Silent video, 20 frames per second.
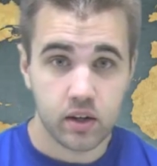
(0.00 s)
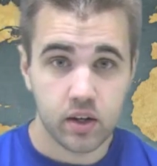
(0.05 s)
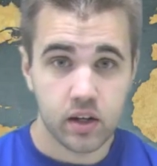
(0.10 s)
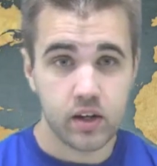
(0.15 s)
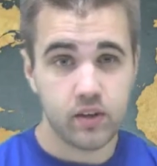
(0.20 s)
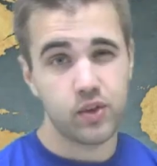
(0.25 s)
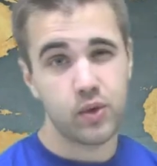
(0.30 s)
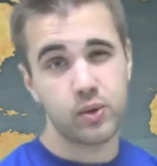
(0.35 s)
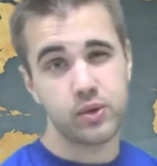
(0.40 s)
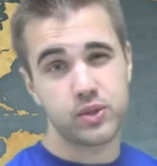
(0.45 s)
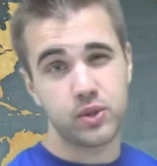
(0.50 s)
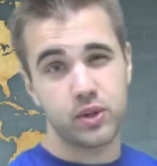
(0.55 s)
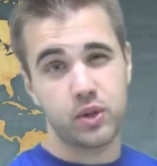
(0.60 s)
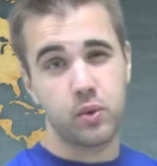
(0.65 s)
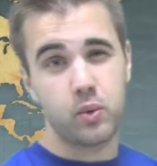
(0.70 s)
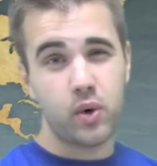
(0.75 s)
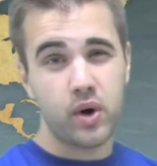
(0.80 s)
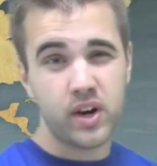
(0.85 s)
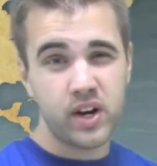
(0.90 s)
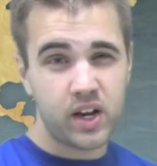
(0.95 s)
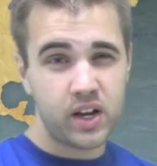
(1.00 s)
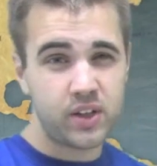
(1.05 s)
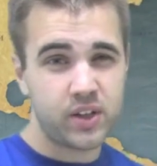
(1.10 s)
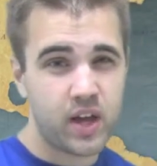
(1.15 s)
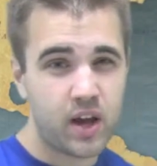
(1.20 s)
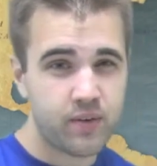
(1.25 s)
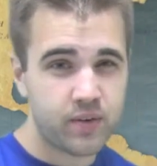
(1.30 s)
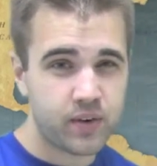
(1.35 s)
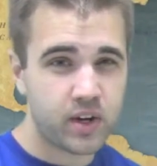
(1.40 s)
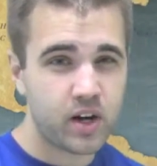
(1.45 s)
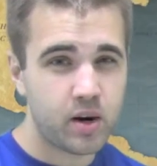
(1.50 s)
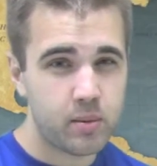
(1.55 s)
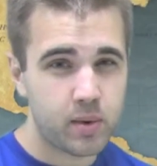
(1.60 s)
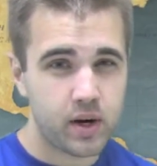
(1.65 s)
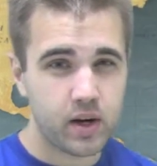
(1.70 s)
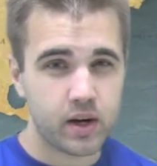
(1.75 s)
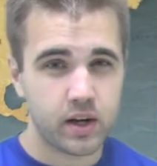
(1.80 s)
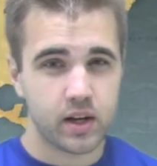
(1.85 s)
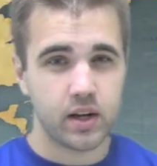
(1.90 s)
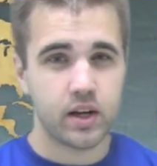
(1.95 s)
Even though he's only 1/8 African
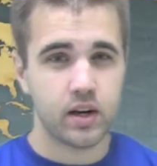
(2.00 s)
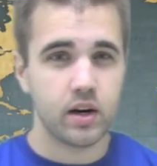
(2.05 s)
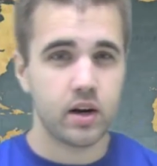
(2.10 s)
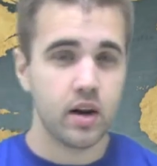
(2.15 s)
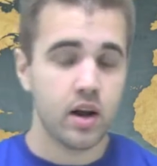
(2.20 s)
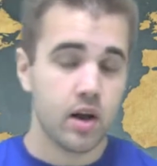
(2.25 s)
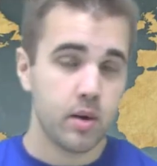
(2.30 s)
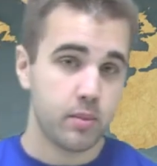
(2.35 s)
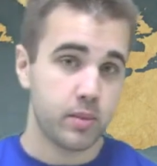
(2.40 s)
American,